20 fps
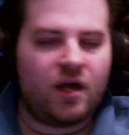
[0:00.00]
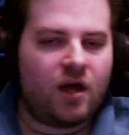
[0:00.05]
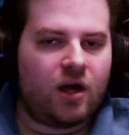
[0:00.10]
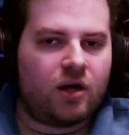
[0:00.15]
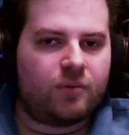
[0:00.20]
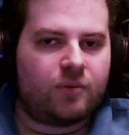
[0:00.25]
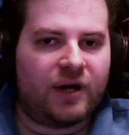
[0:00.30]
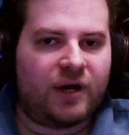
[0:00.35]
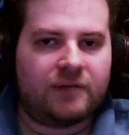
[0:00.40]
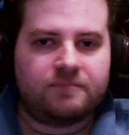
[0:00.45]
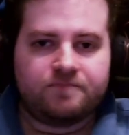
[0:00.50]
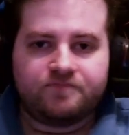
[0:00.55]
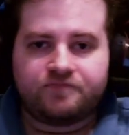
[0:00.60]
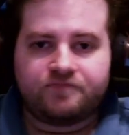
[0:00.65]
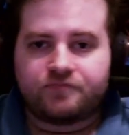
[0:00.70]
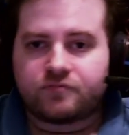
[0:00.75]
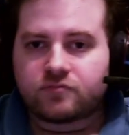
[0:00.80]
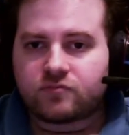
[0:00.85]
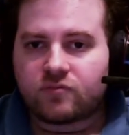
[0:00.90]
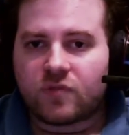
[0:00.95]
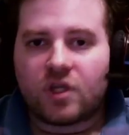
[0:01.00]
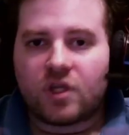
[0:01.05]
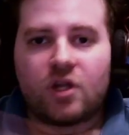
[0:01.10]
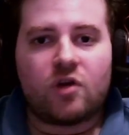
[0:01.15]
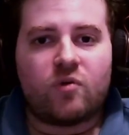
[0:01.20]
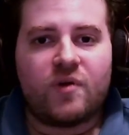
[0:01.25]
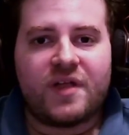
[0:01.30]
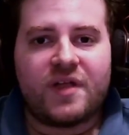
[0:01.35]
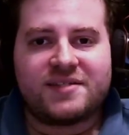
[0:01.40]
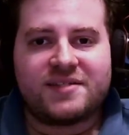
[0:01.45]
But with
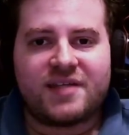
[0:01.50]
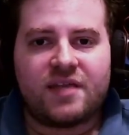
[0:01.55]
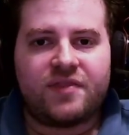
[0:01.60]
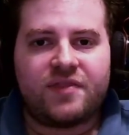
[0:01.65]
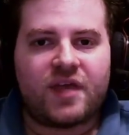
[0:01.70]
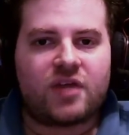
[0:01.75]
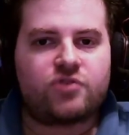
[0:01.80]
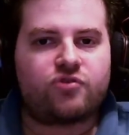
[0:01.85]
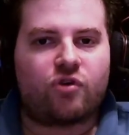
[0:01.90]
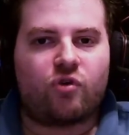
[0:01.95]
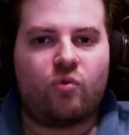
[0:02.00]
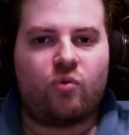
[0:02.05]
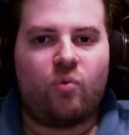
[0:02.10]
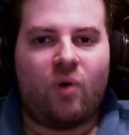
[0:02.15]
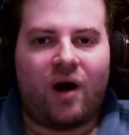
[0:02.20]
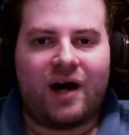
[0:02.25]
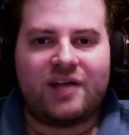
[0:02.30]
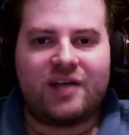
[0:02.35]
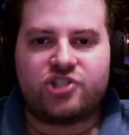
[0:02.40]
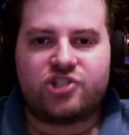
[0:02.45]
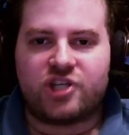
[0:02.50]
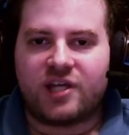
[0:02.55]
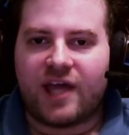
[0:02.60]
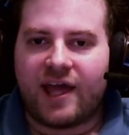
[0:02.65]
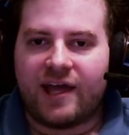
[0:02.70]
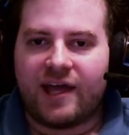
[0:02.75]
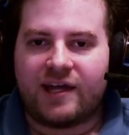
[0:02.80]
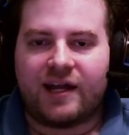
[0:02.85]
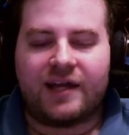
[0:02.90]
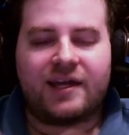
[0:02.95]
that said, thanks for watching, and
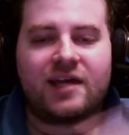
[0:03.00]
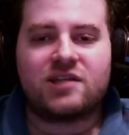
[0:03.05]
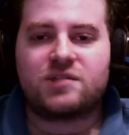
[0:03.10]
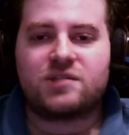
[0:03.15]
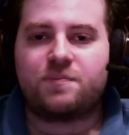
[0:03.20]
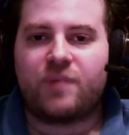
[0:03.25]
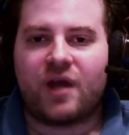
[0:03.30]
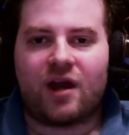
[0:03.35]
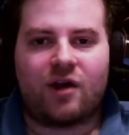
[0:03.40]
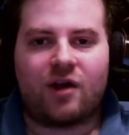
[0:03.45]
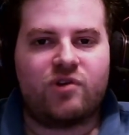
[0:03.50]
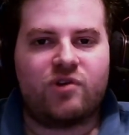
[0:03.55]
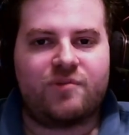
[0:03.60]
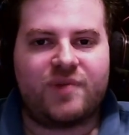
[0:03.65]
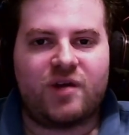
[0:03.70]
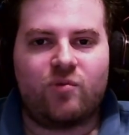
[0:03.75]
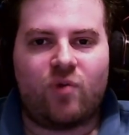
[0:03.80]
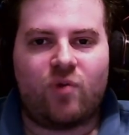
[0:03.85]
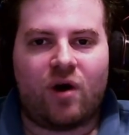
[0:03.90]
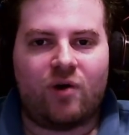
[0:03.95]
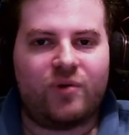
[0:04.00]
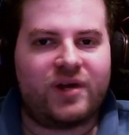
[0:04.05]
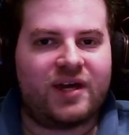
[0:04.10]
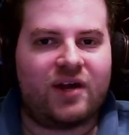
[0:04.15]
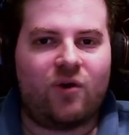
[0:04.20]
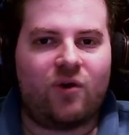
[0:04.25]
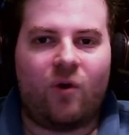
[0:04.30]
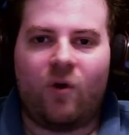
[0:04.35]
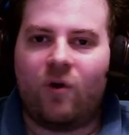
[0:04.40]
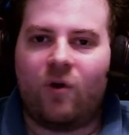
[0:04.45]
I guess bearing with me while we get
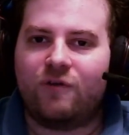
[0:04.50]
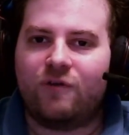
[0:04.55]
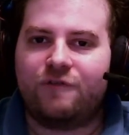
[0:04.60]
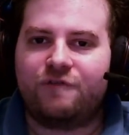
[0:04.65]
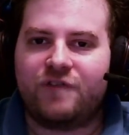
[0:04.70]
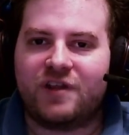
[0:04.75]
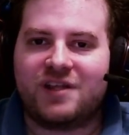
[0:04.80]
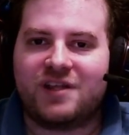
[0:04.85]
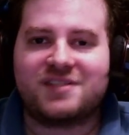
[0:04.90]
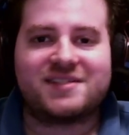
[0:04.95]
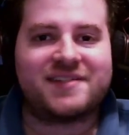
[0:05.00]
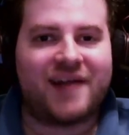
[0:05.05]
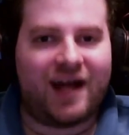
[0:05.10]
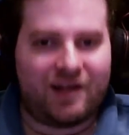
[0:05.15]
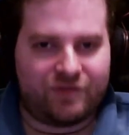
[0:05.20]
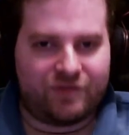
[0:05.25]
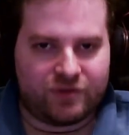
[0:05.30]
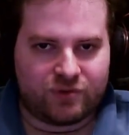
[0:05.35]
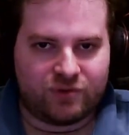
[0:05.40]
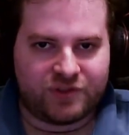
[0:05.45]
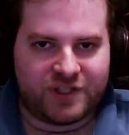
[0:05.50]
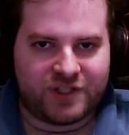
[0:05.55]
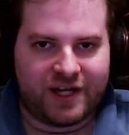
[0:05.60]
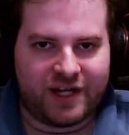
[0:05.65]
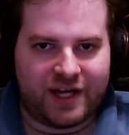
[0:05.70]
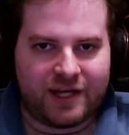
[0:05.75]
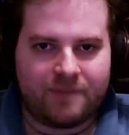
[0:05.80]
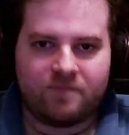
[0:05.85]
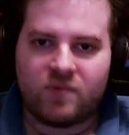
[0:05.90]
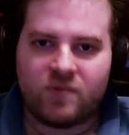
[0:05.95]
all philosophical
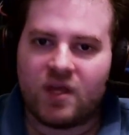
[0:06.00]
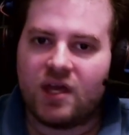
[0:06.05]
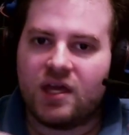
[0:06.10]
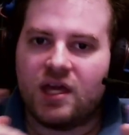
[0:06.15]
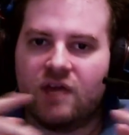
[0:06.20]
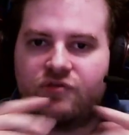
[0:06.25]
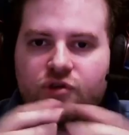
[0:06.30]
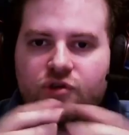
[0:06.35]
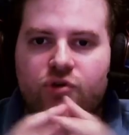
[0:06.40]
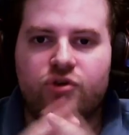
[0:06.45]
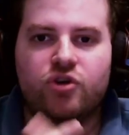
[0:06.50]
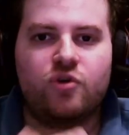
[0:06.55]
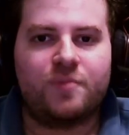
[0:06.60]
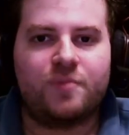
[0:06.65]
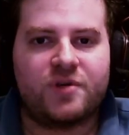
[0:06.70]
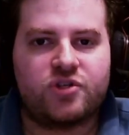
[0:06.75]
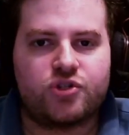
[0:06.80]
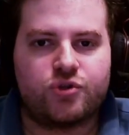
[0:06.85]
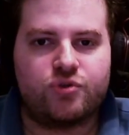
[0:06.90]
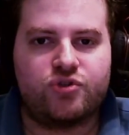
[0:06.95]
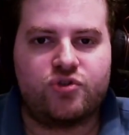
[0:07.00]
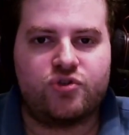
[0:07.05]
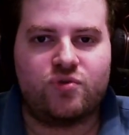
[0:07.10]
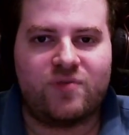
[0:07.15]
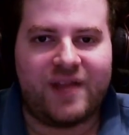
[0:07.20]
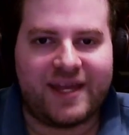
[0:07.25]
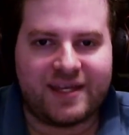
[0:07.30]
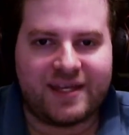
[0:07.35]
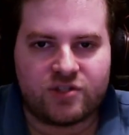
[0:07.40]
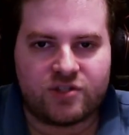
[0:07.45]
today. If you're new, be sure to
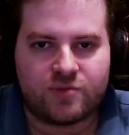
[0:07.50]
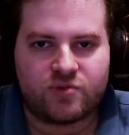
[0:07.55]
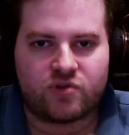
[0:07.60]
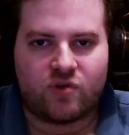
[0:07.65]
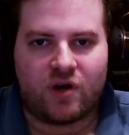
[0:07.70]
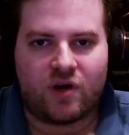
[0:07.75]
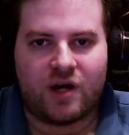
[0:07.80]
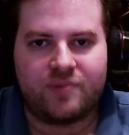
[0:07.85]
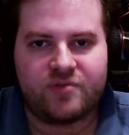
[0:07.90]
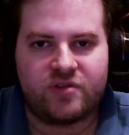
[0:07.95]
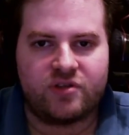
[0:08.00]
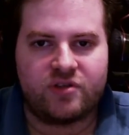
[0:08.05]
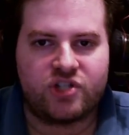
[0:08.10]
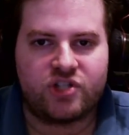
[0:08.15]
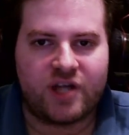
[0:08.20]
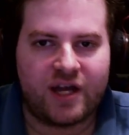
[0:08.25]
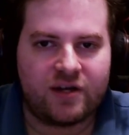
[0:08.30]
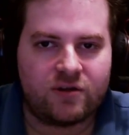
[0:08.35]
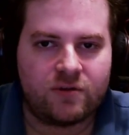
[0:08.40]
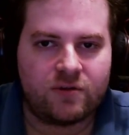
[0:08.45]
like and subscribe to the channel,